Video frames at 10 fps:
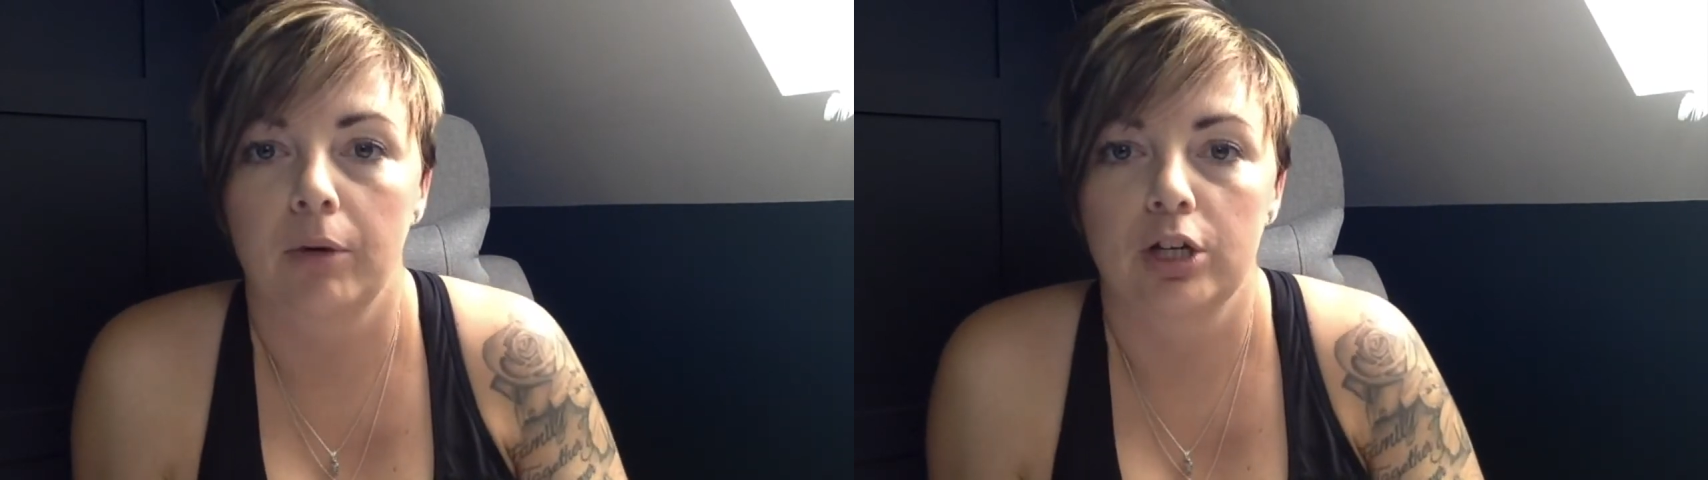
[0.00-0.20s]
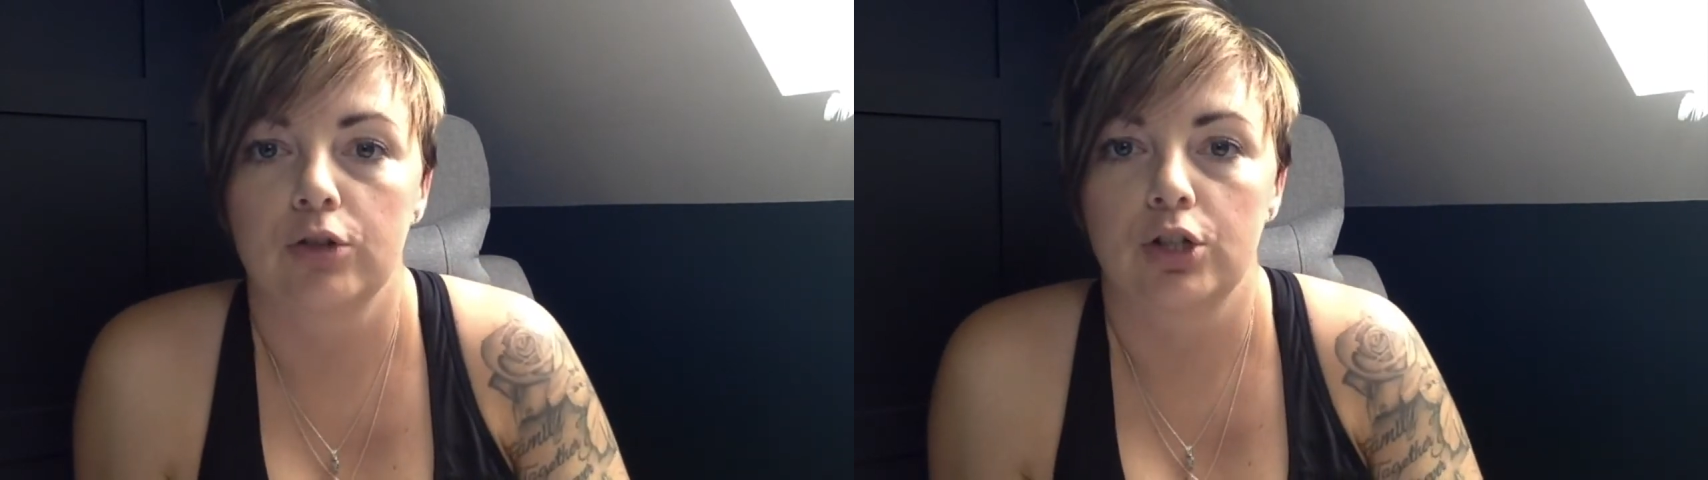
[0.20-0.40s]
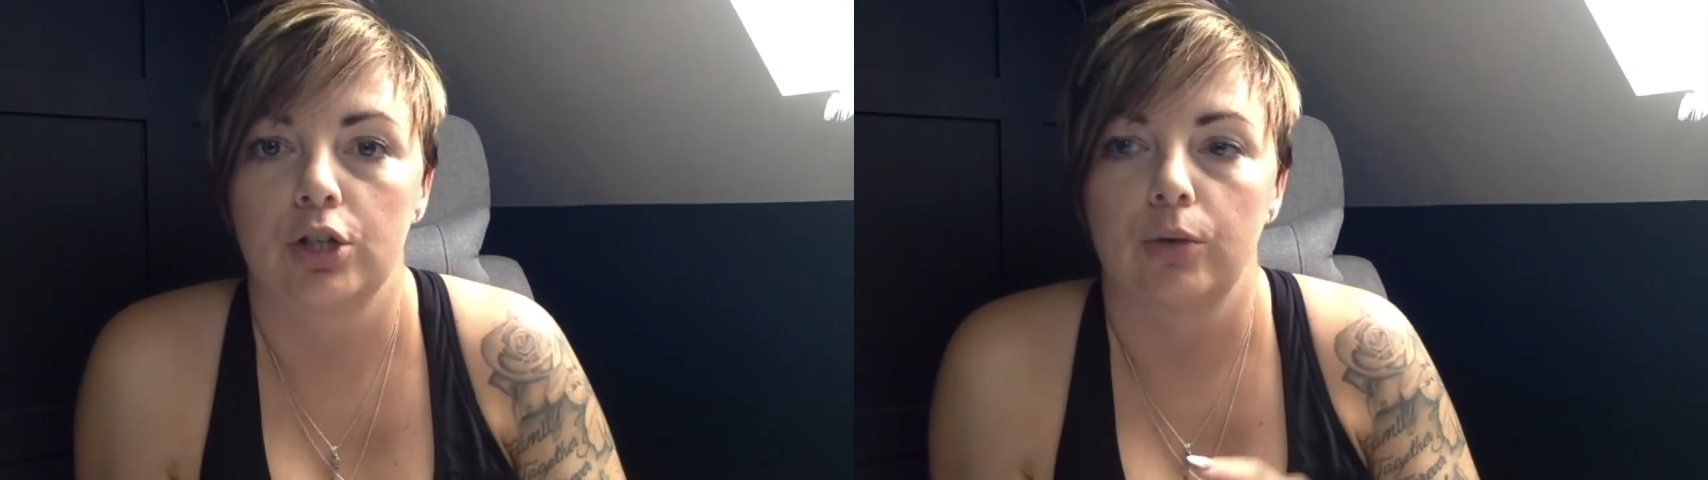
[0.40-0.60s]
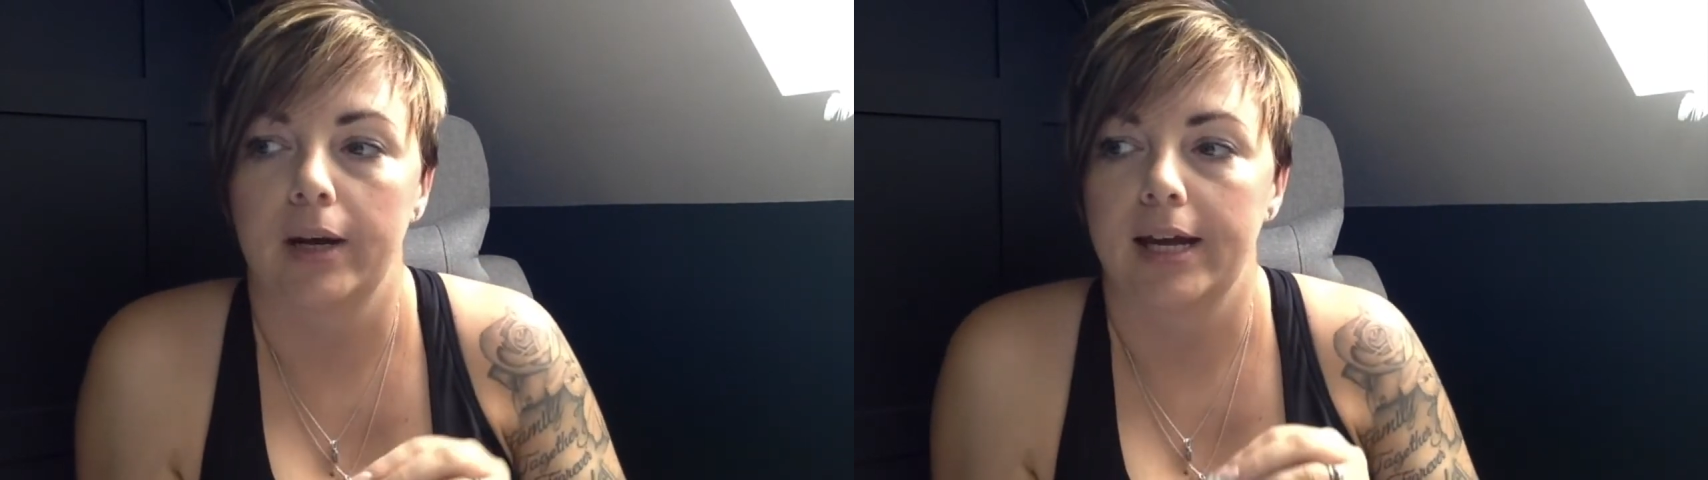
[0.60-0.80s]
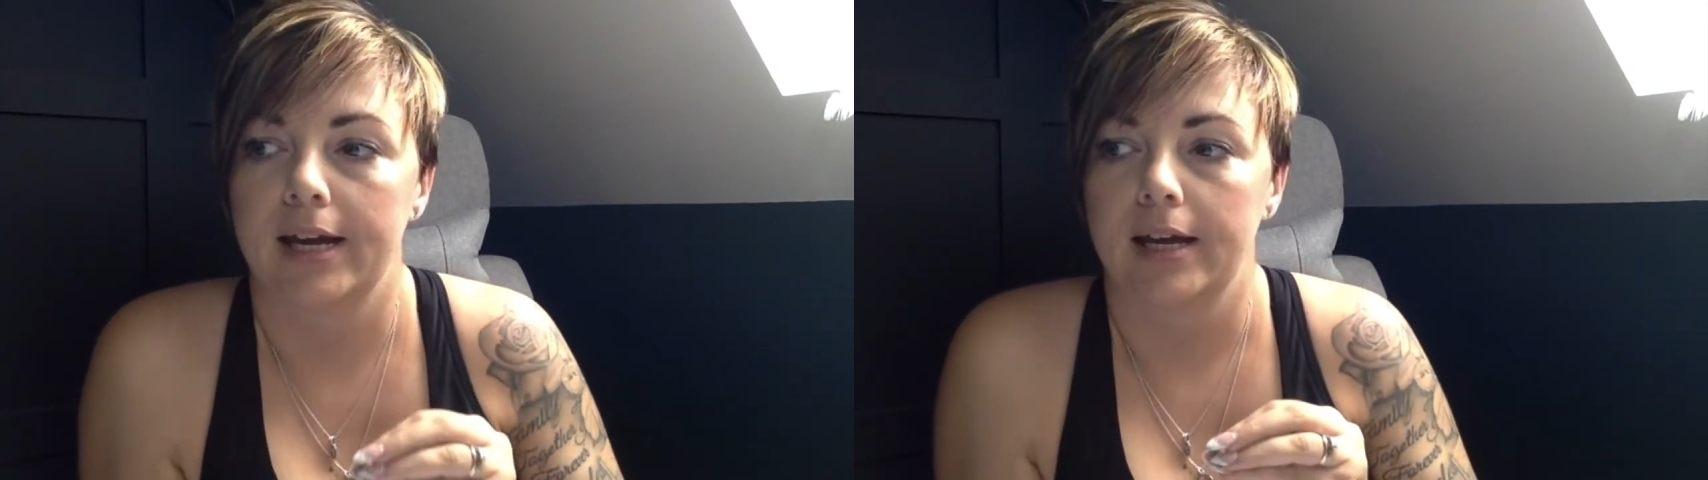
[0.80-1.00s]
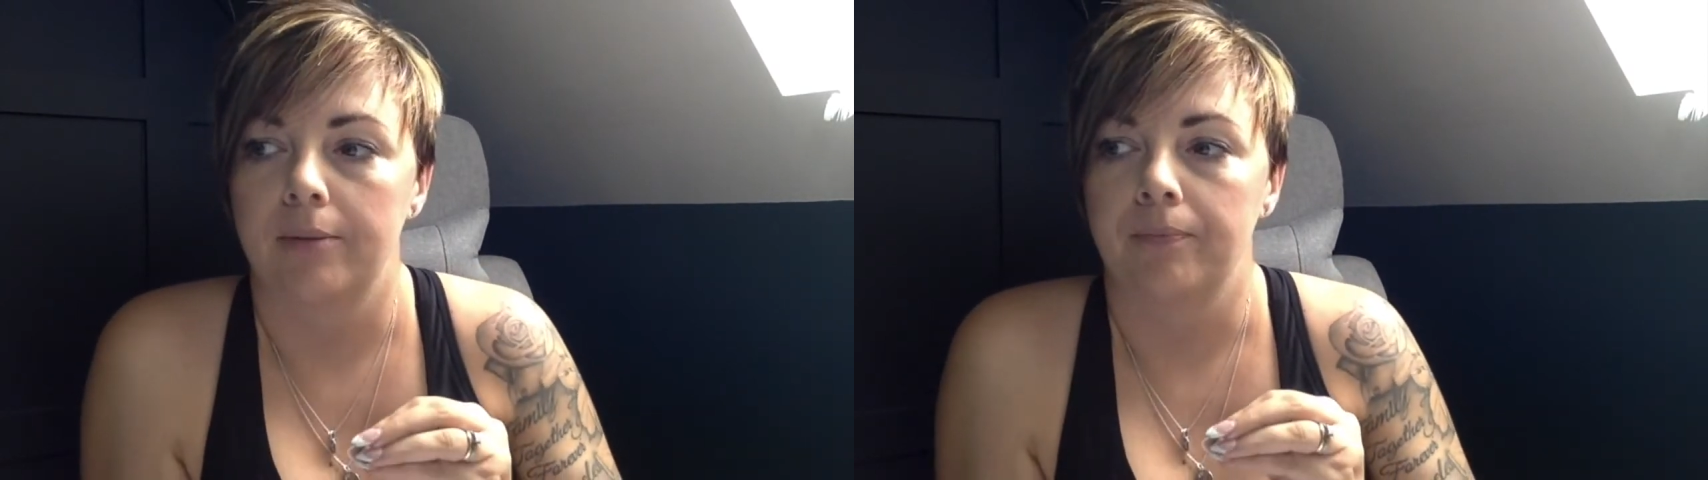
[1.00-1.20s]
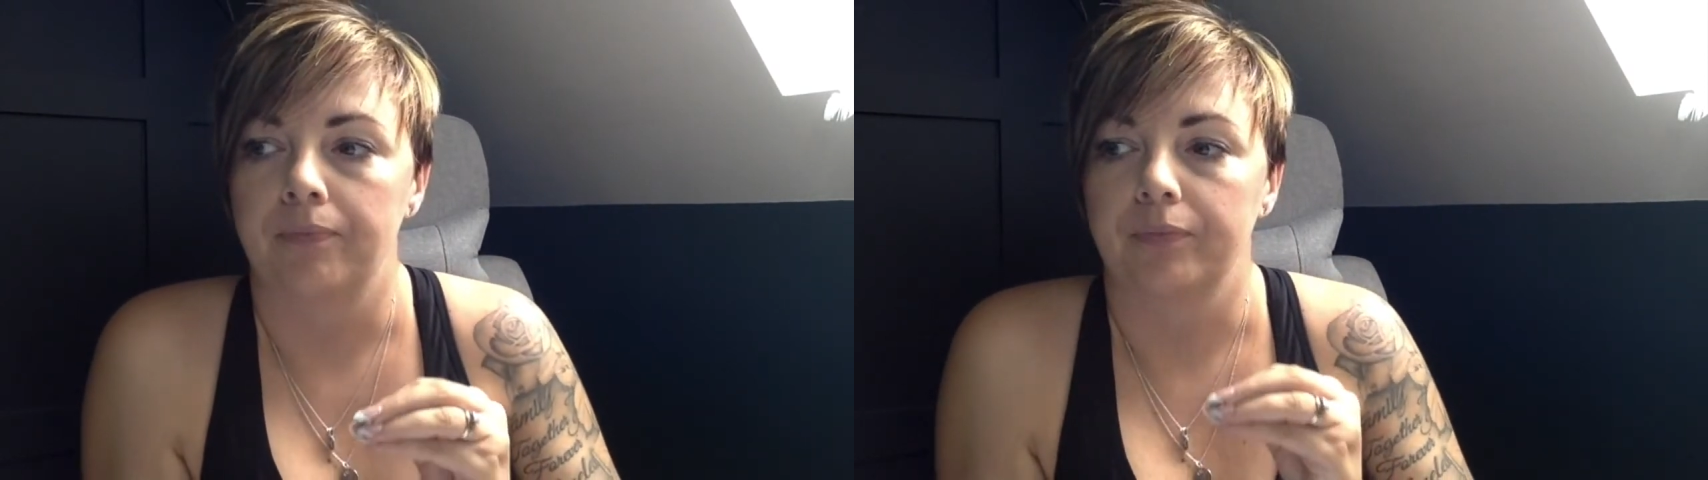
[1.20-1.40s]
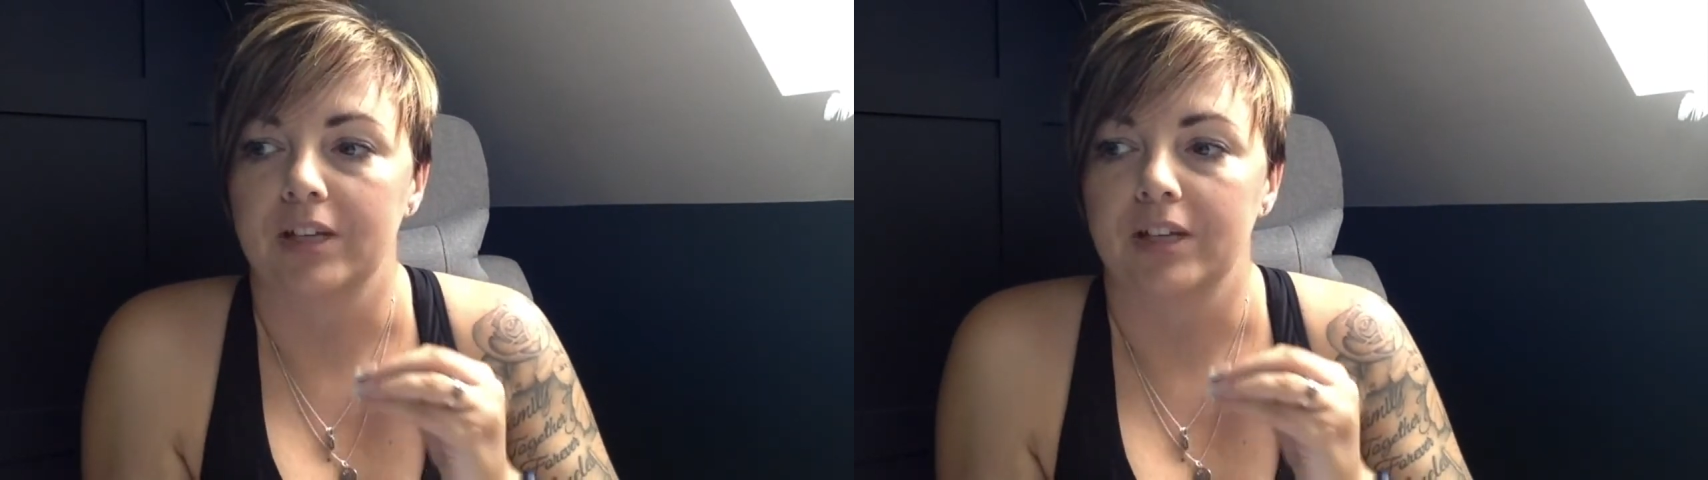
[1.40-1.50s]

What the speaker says: want you to